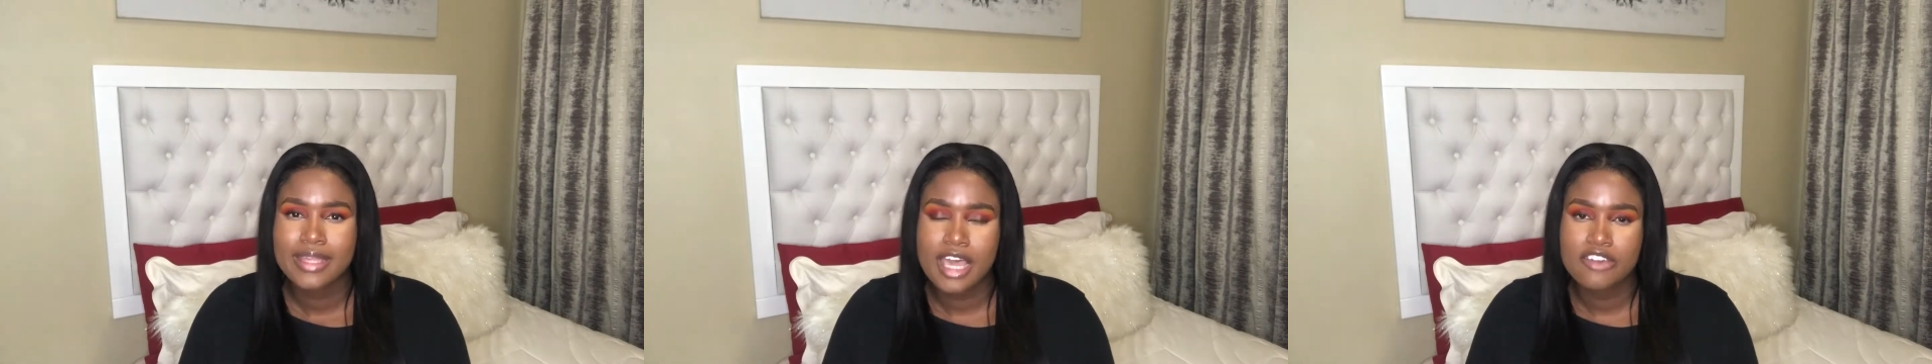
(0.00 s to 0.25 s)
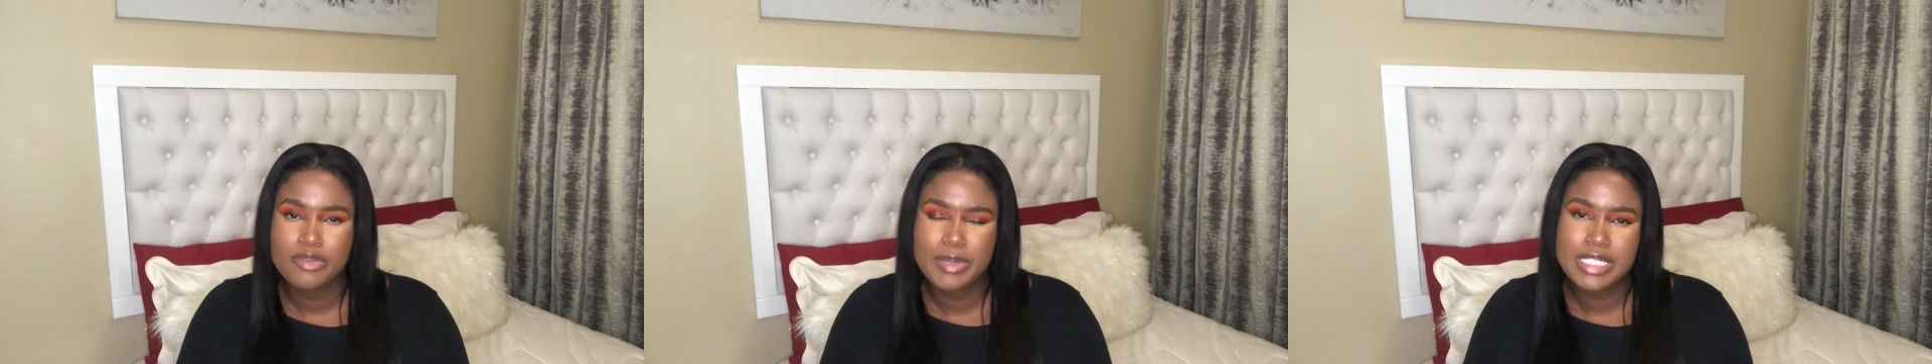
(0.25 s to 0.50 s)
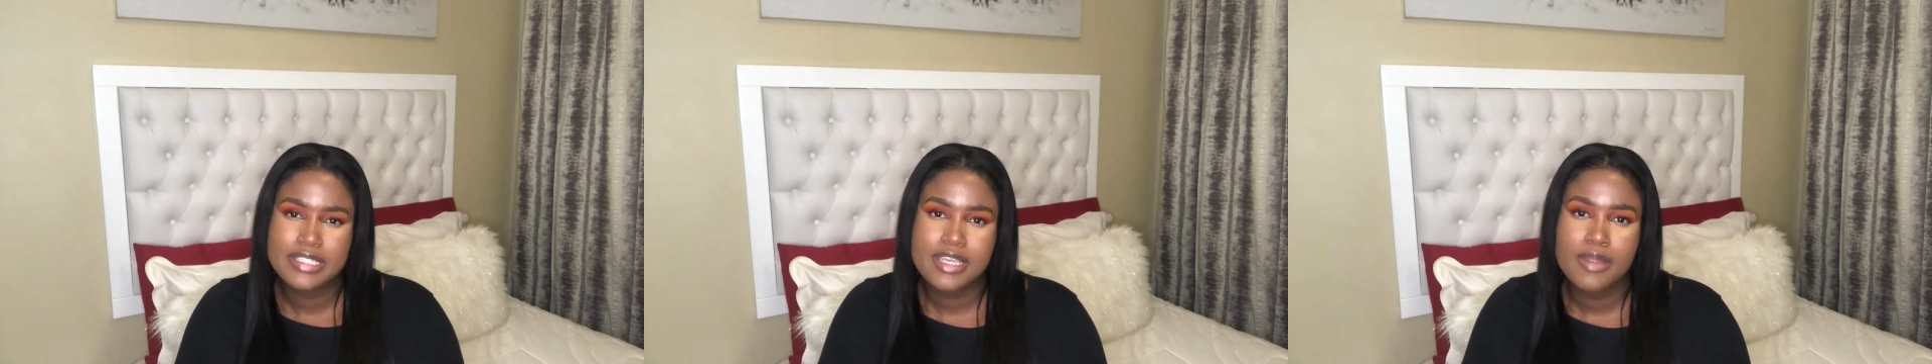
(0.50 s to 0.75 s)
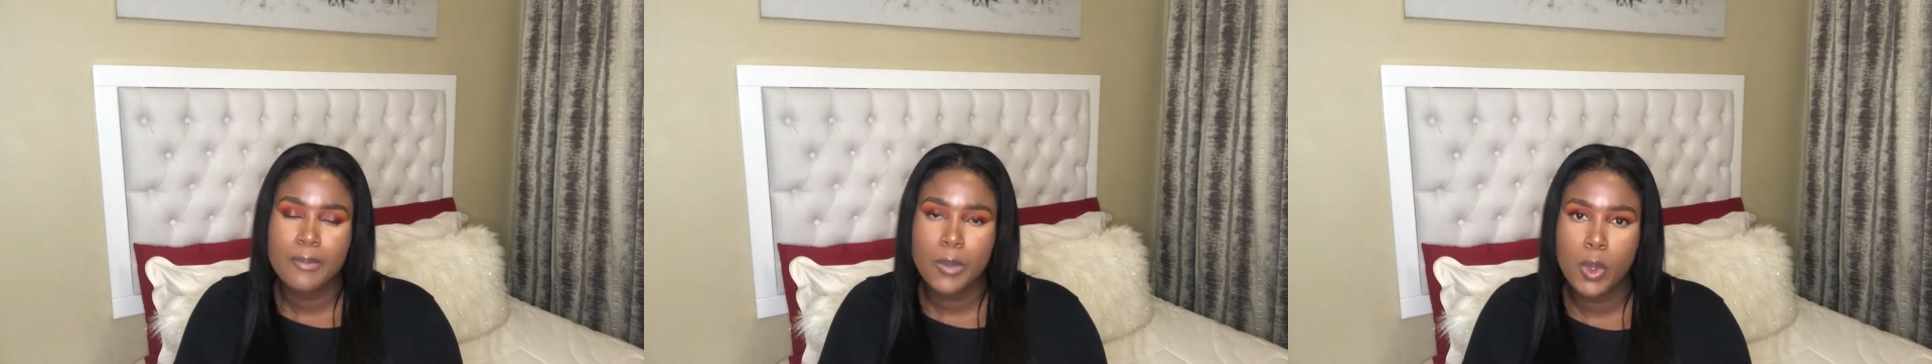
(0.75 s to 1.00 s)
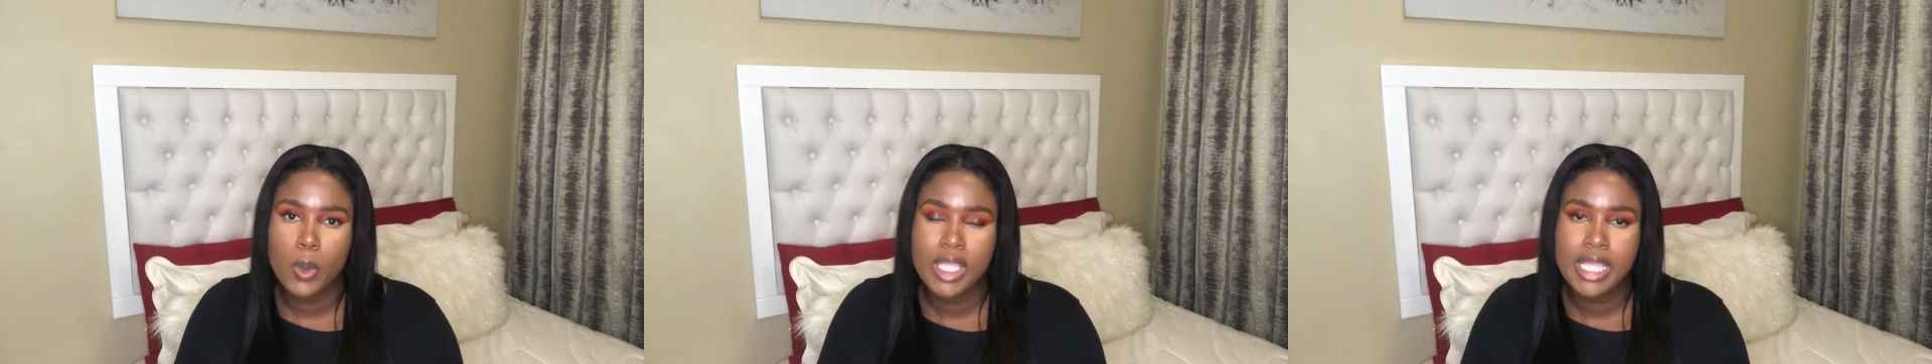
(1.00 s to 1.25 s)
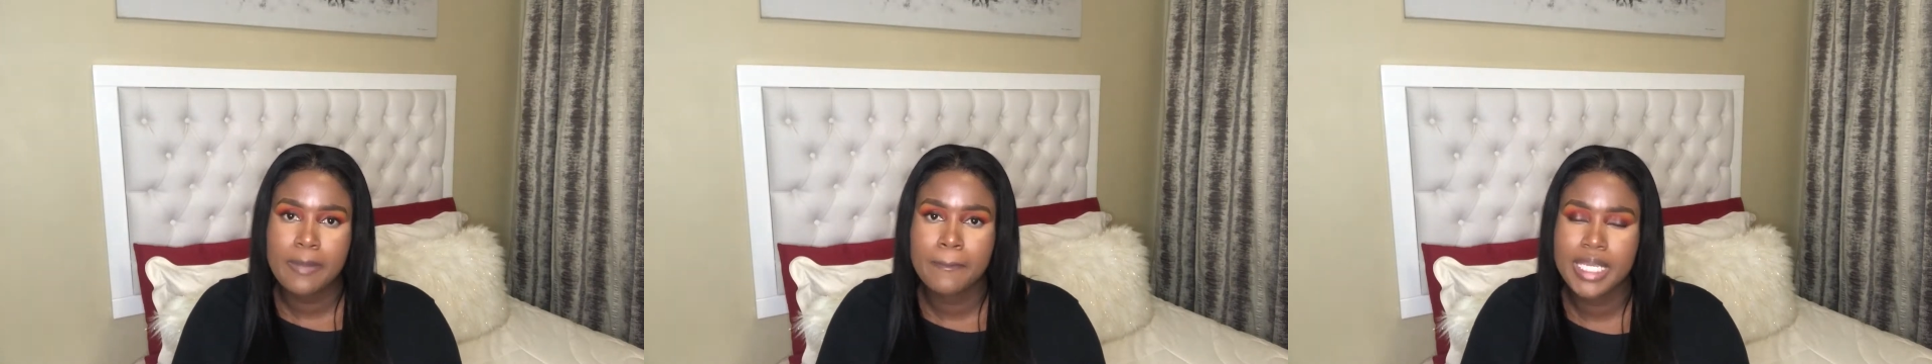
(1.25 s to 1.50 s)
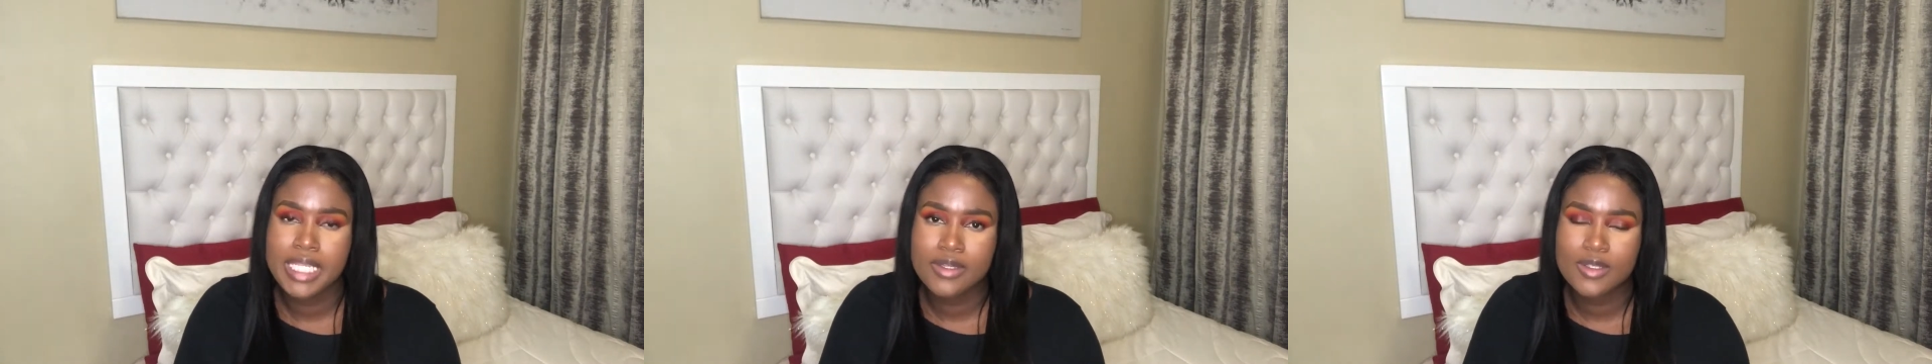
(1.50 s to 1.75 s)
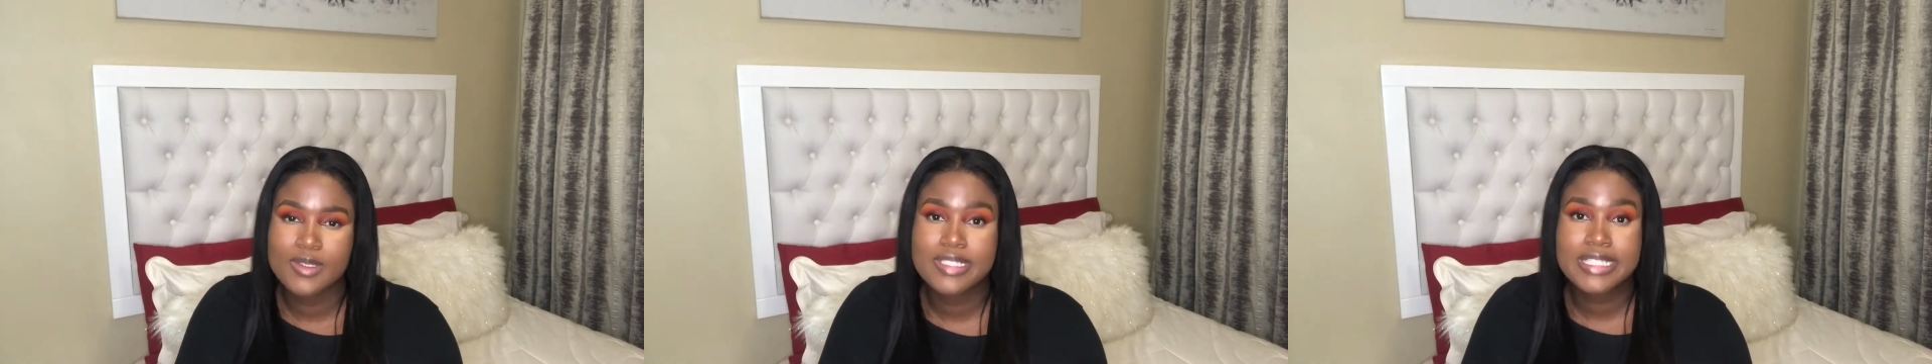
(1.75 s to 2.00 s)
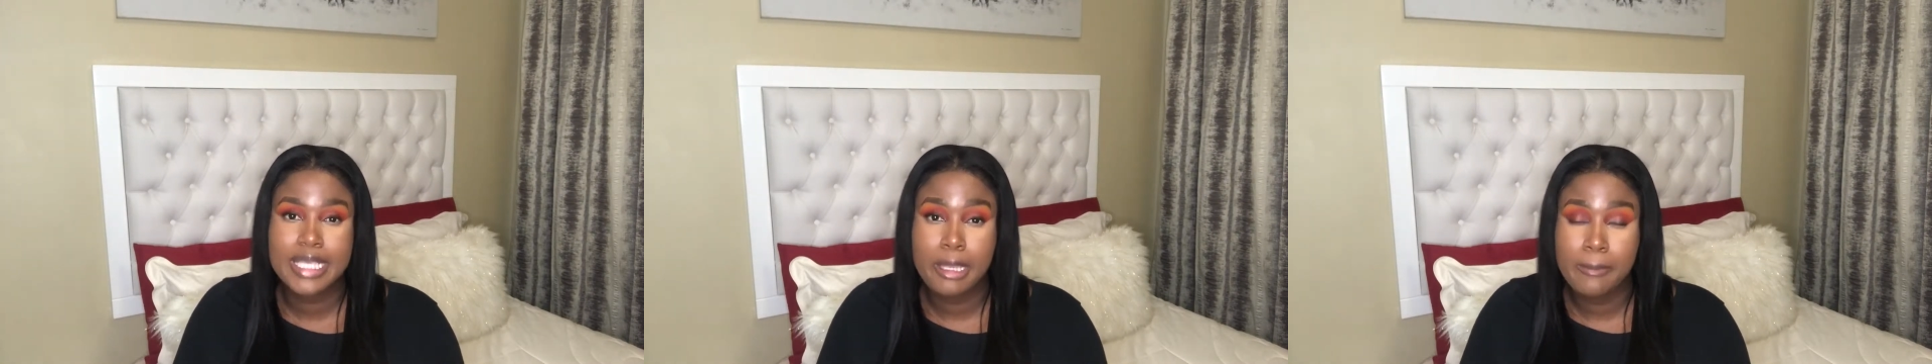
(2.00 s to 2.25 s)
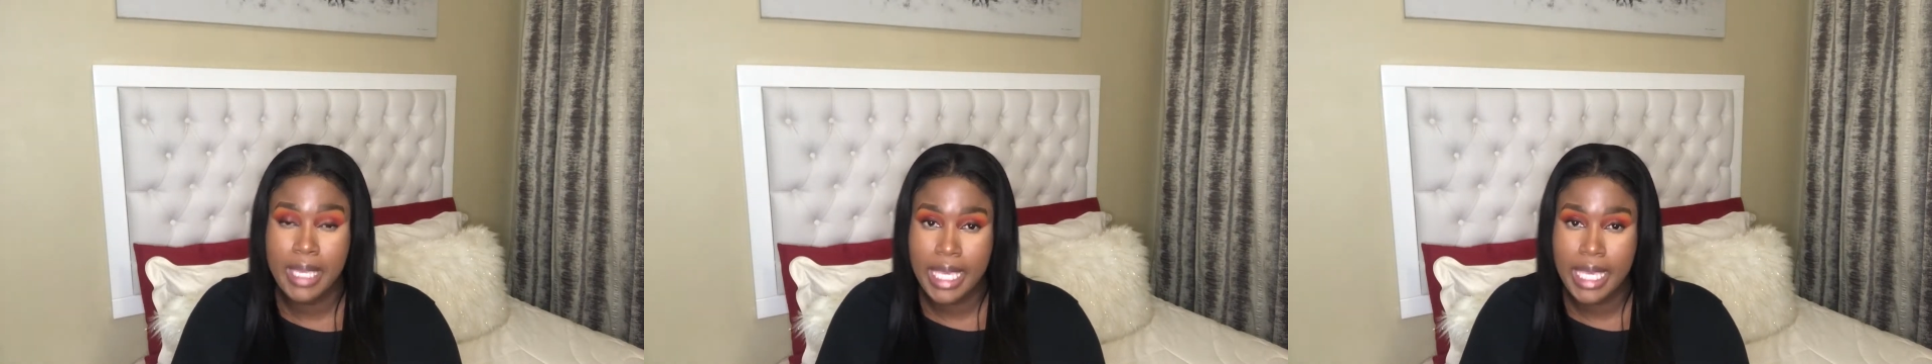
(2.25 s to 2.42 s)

government employee medical scheme